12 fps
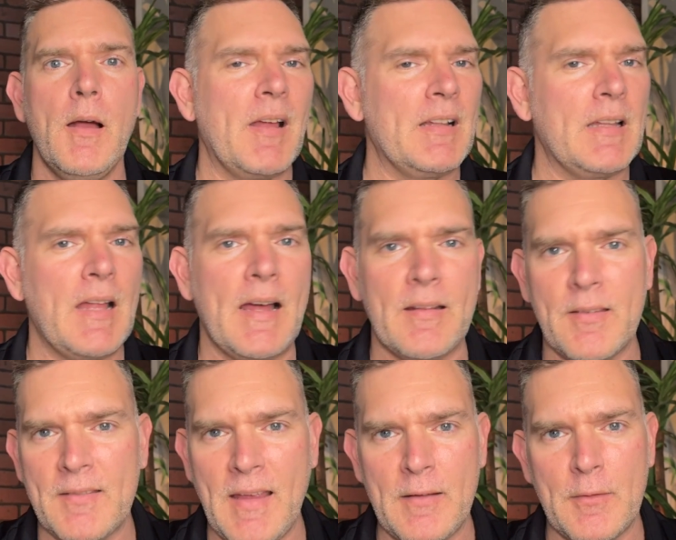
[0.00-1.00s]
A lot of
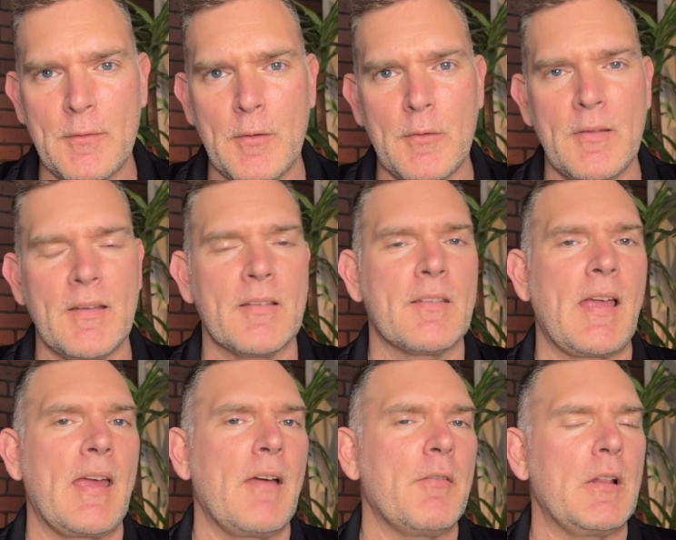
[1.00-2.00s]
states do this.
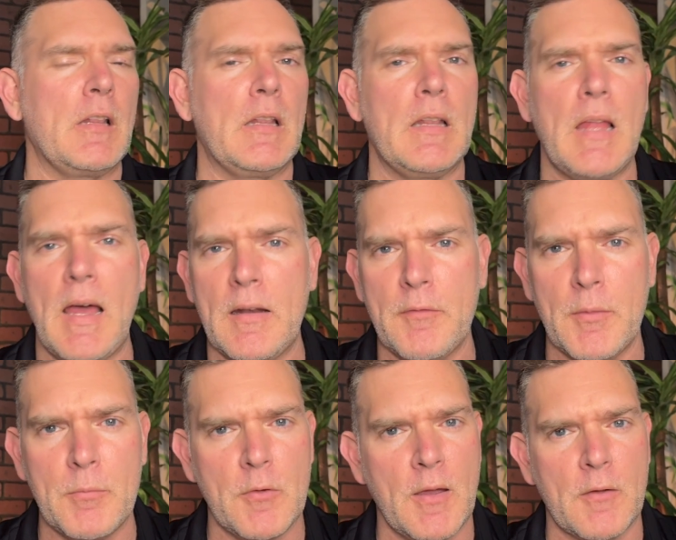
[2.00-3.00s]
I have a lot of
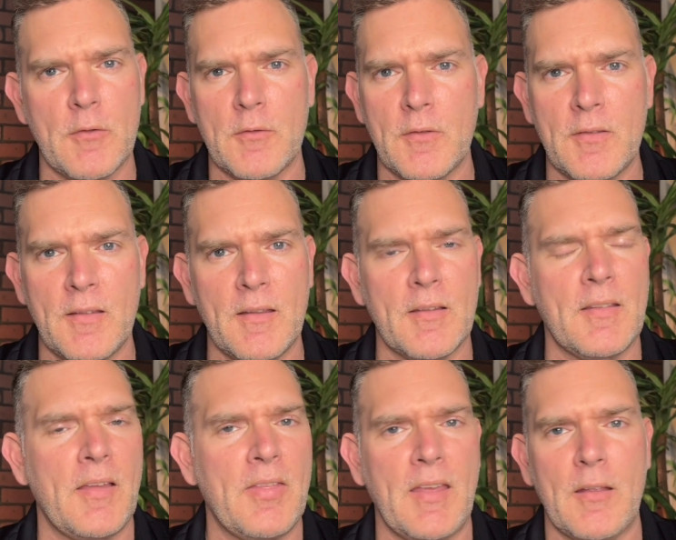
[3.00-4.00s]
objections to this.
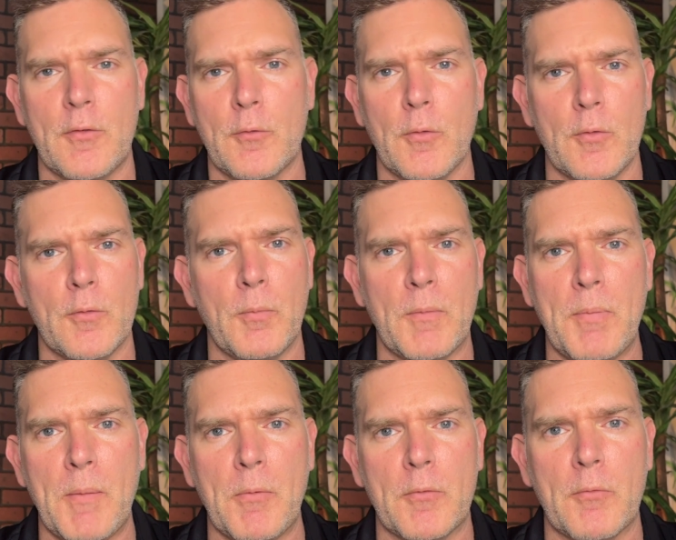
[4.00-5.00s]
I think it screws with
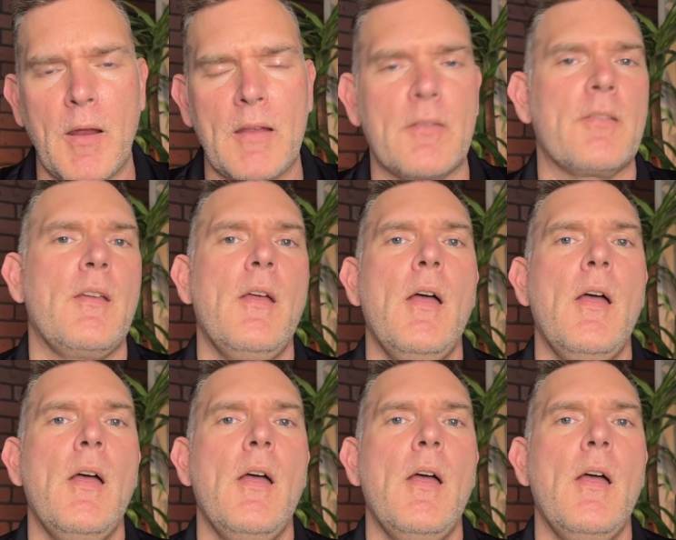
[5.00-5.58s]
people's rights.